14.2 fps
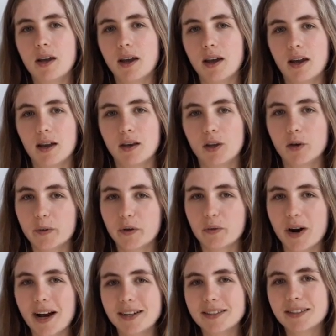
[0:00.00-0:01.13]
and human
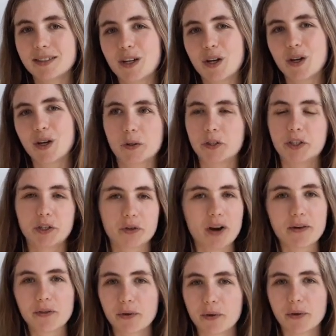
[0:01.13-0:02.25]
rights,
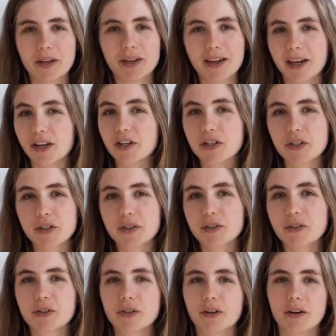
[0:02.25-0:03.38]
geographical
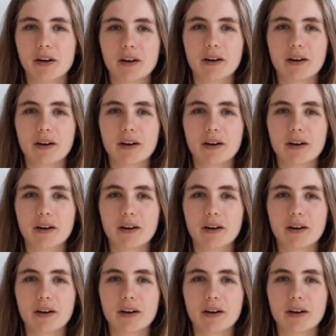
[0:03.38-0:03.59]
indications.